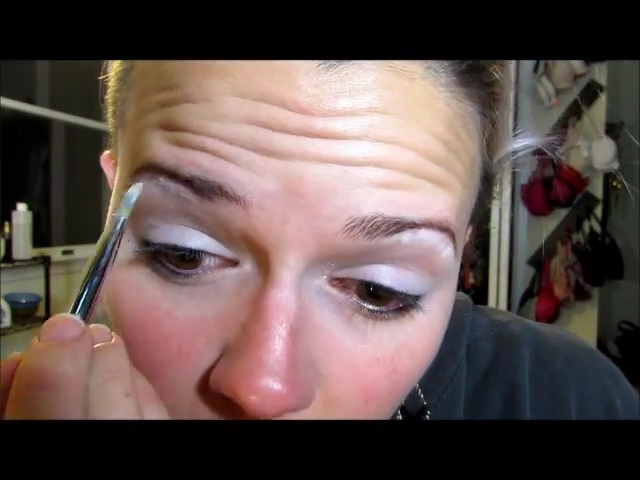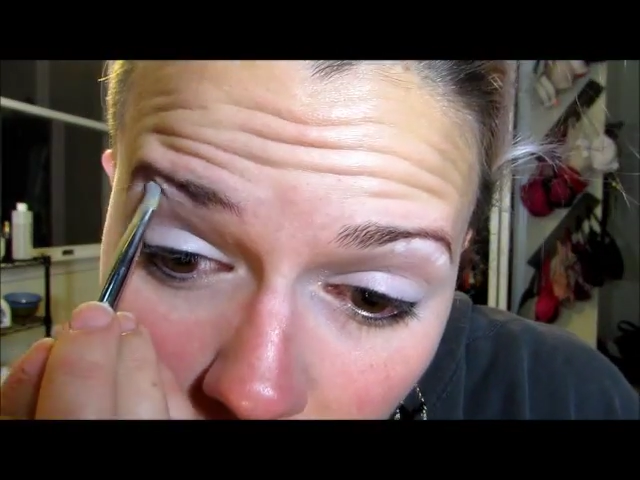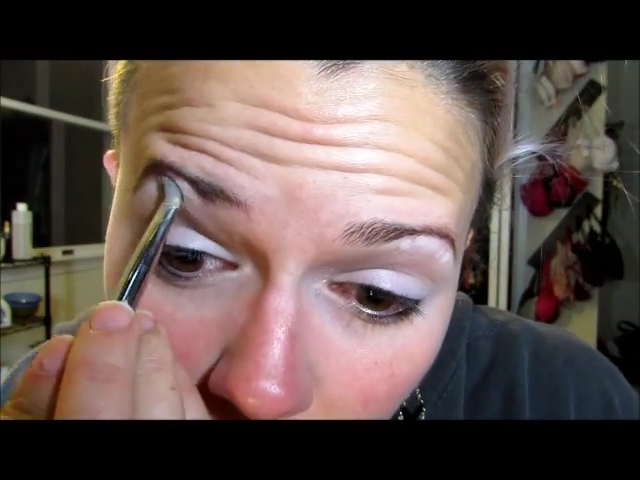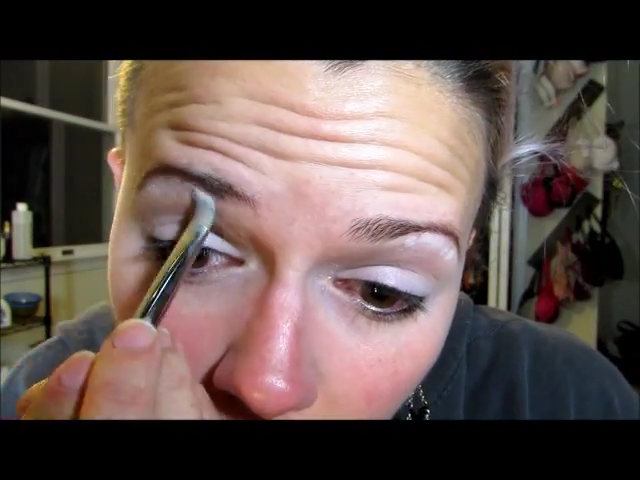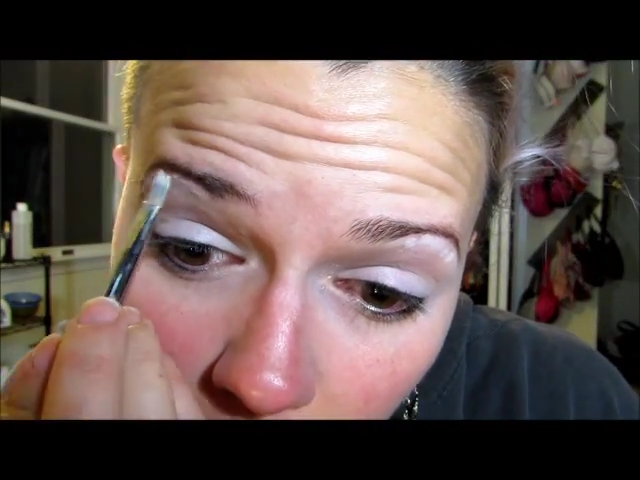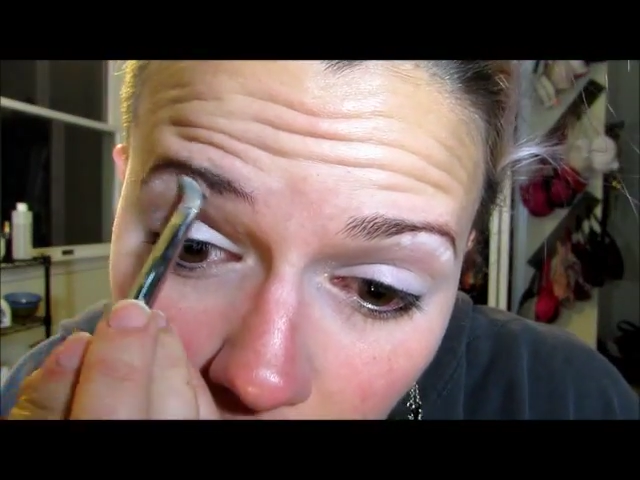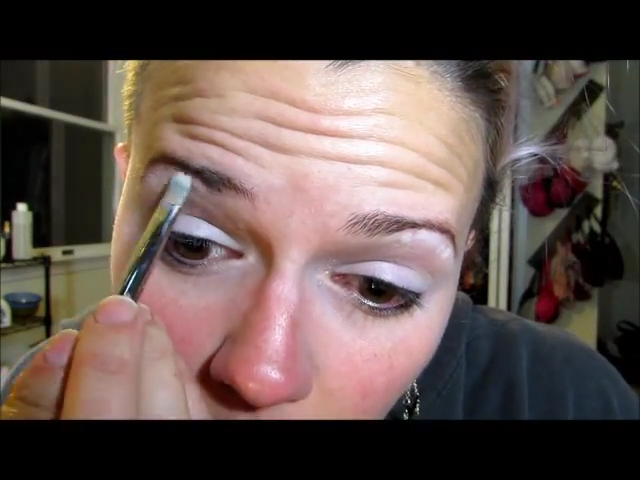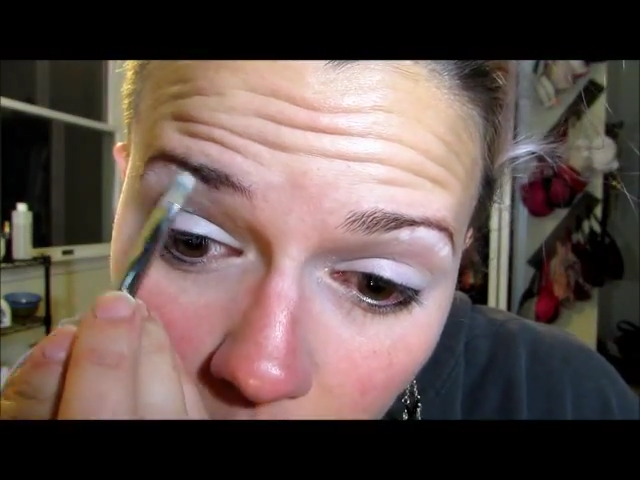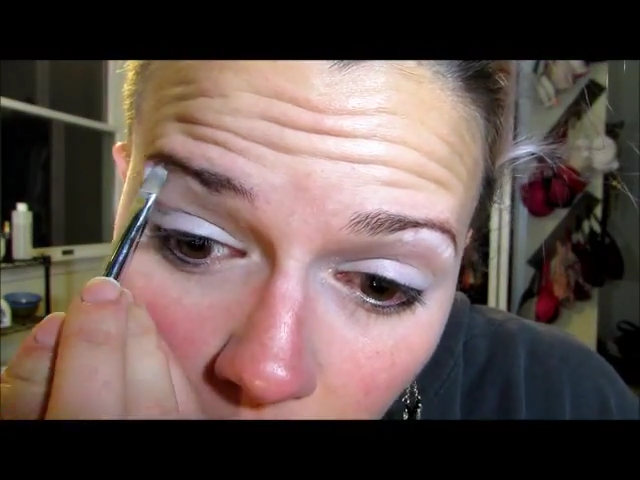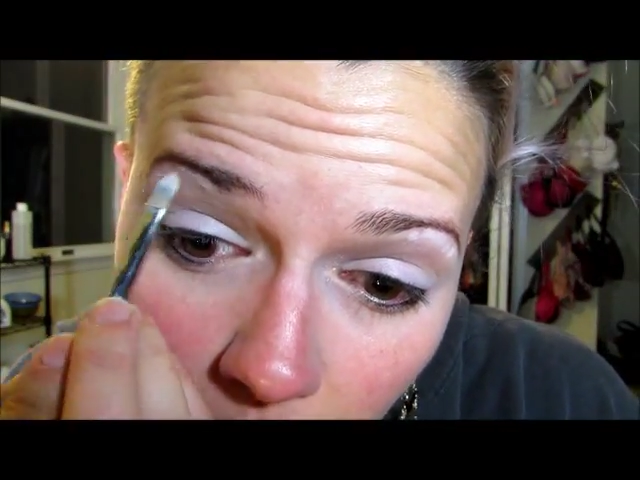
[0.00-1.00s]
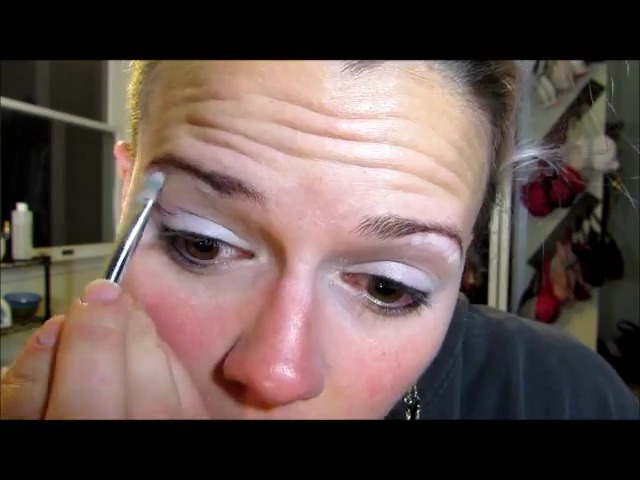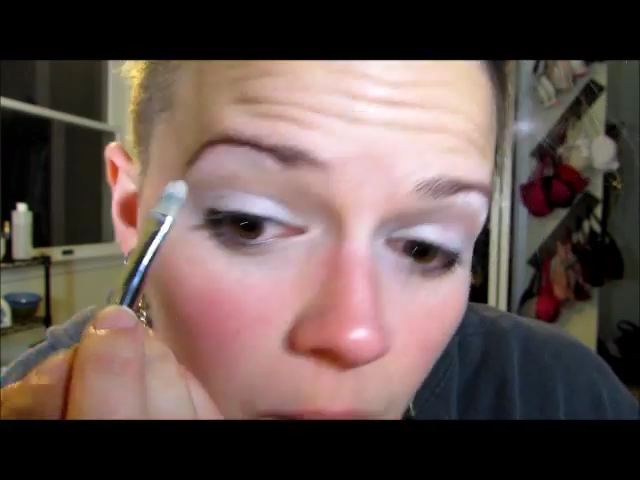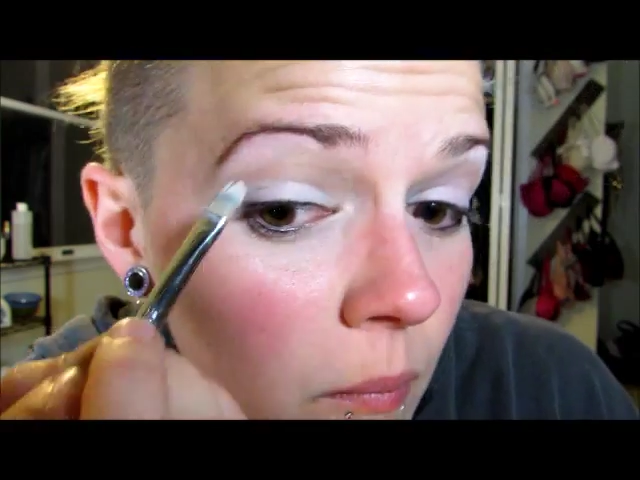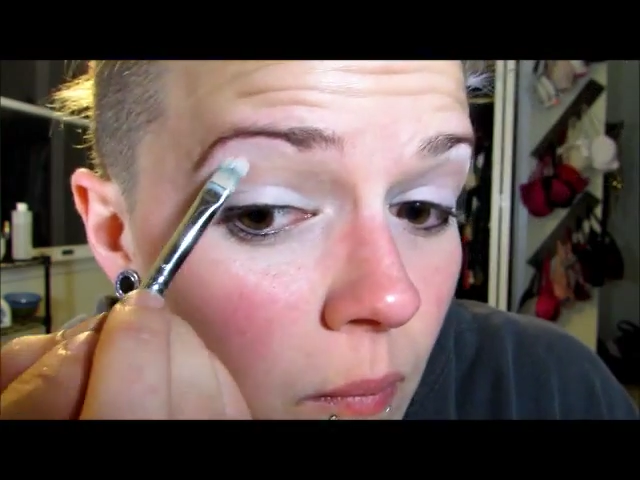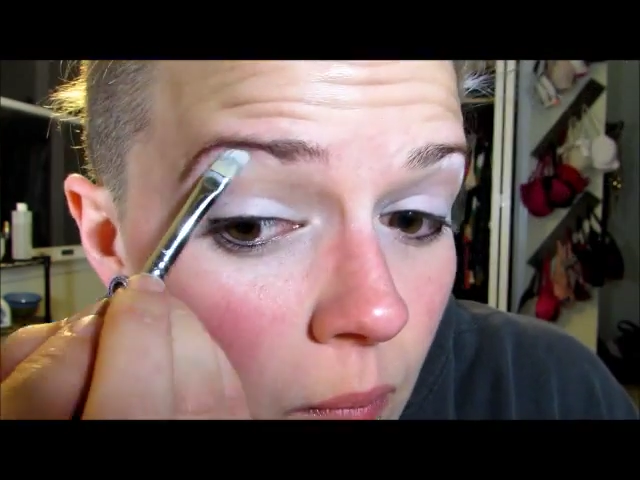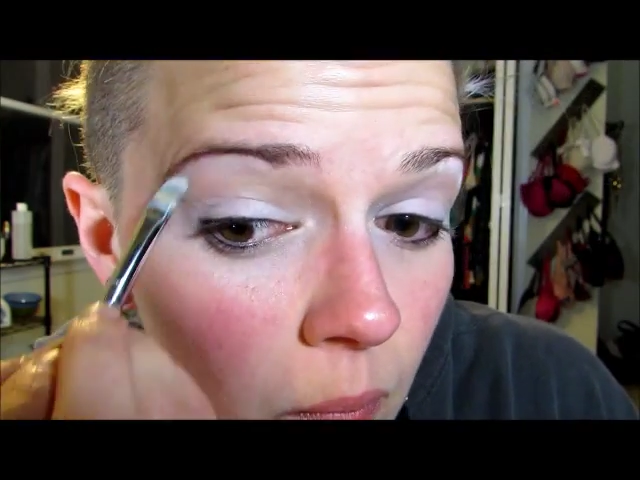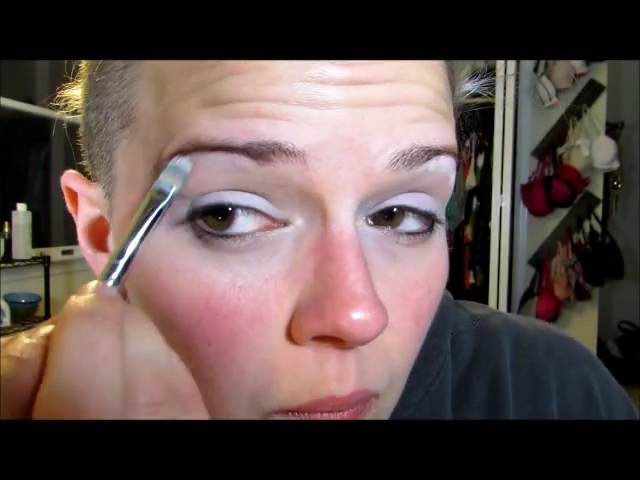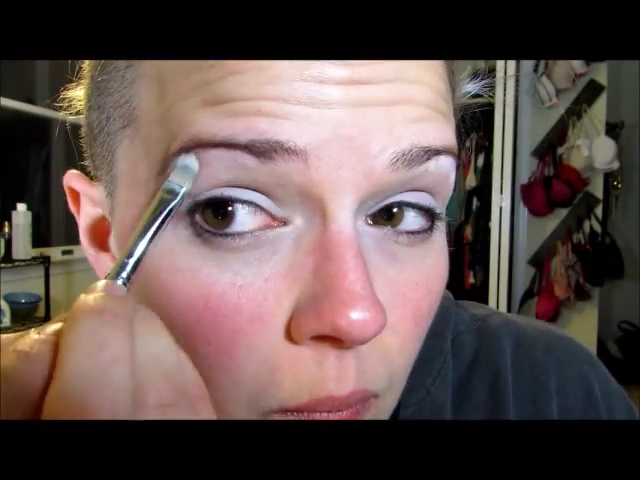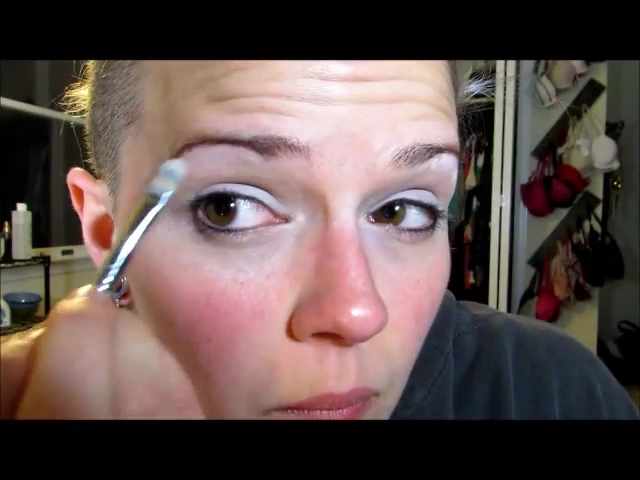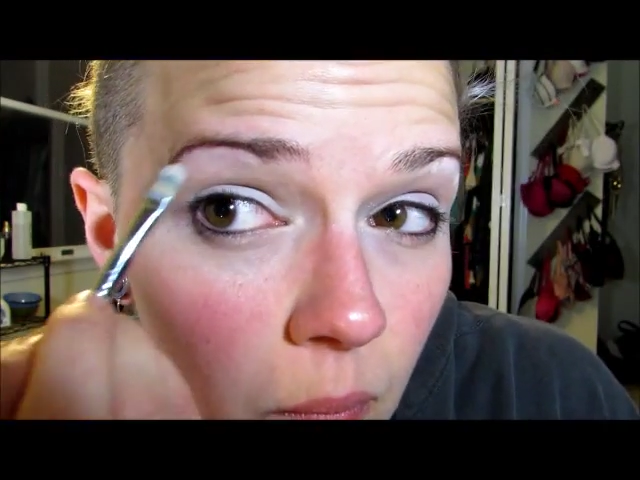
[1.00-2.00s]
You don't want anything to stick
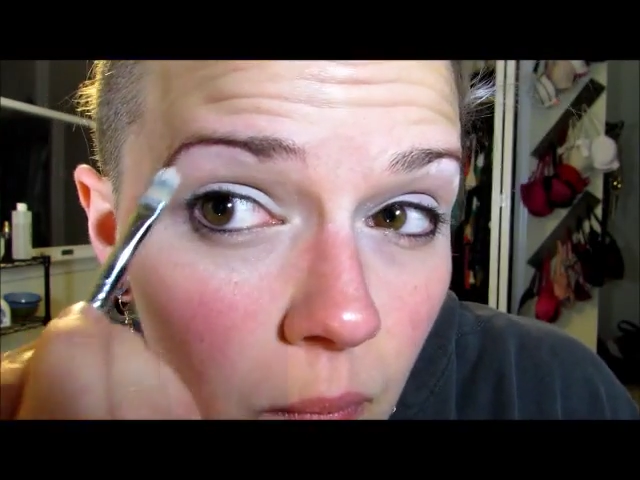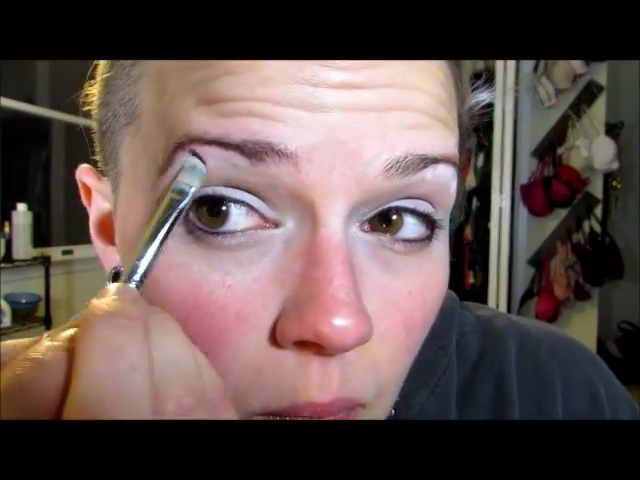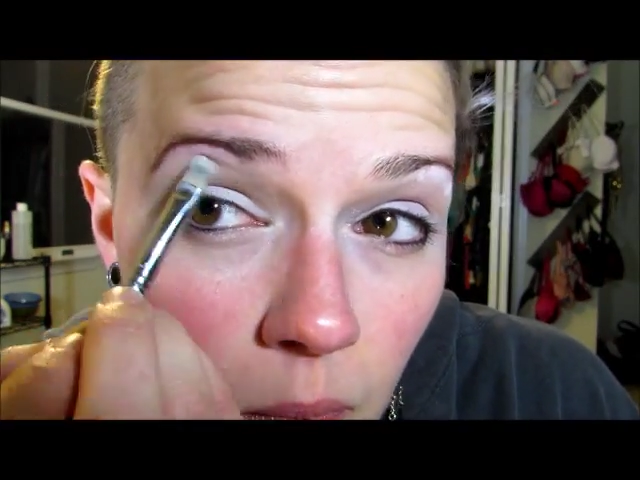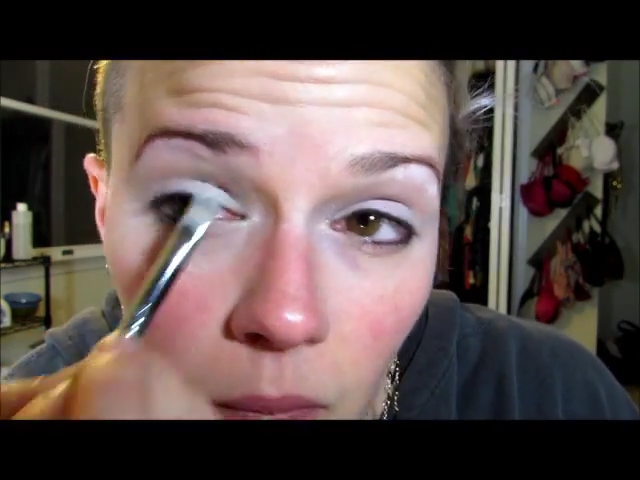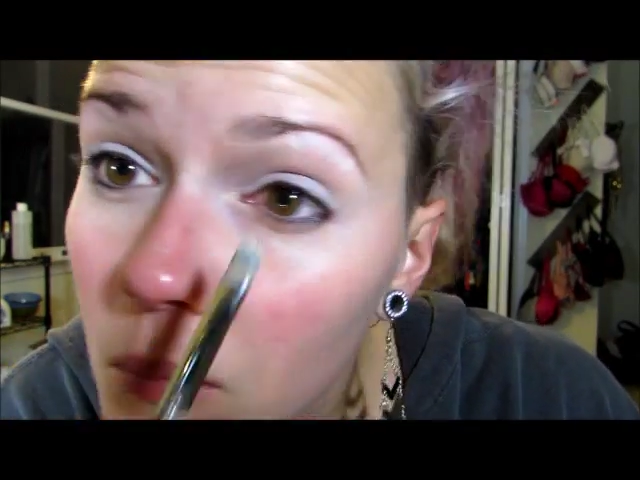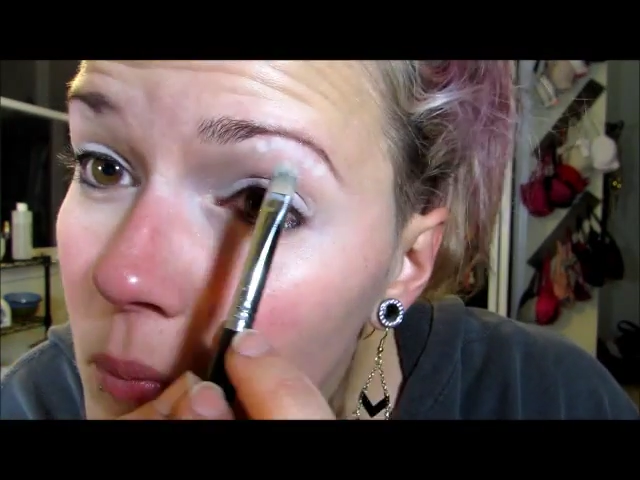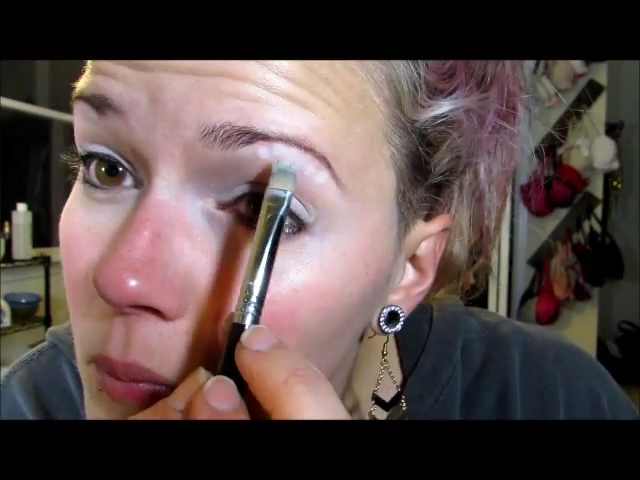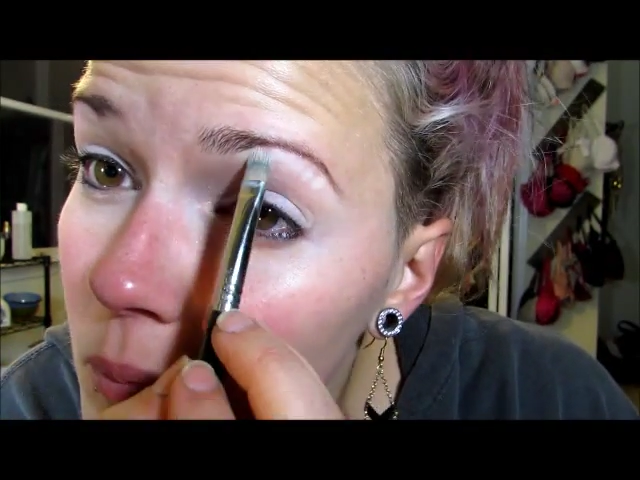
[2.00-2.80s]
too heavily in one